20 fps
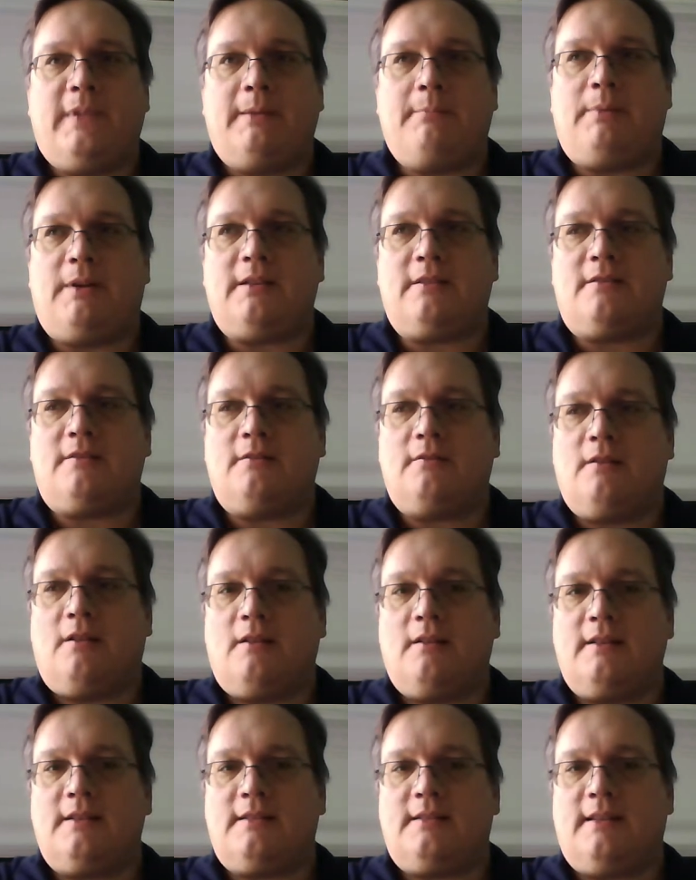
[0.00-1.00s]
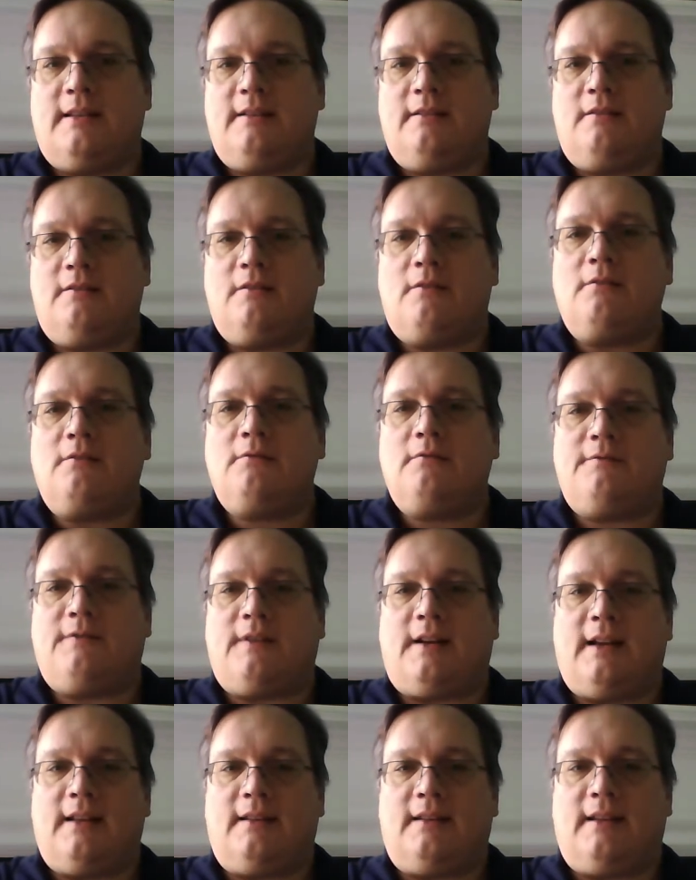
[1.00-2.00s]
but so long as they don't
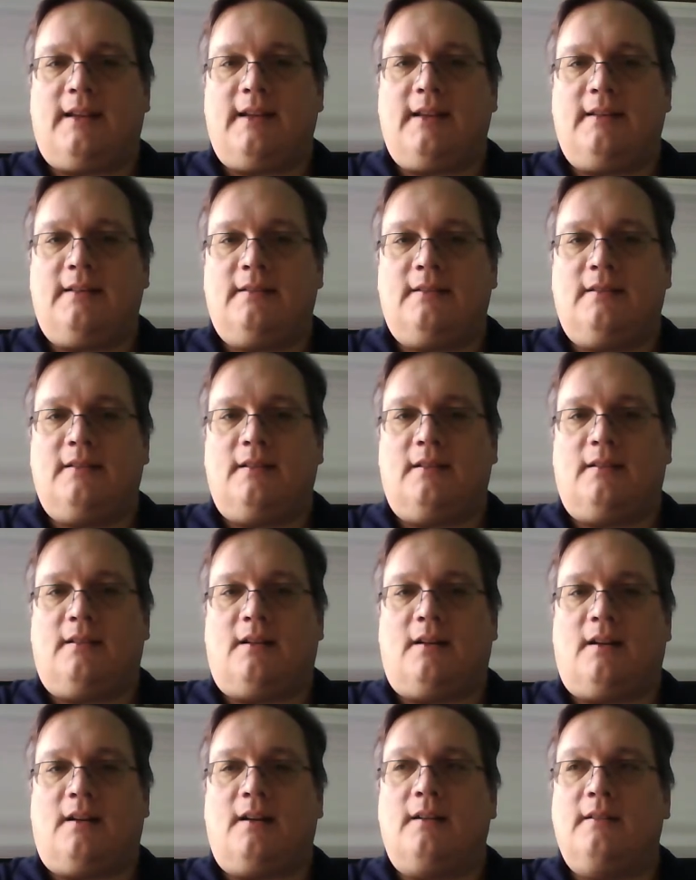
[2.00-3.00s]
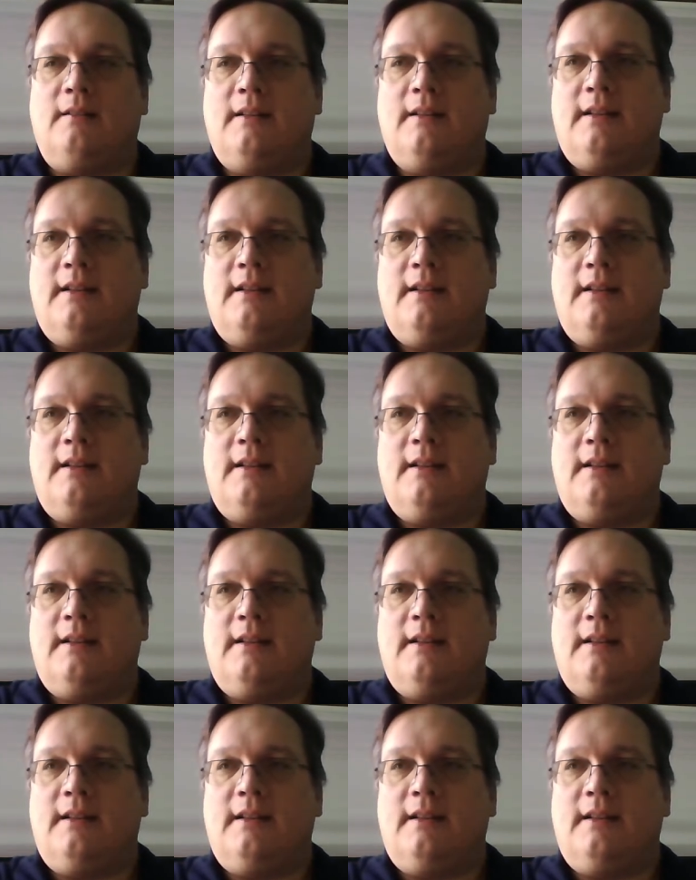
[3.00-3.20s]
violate the law,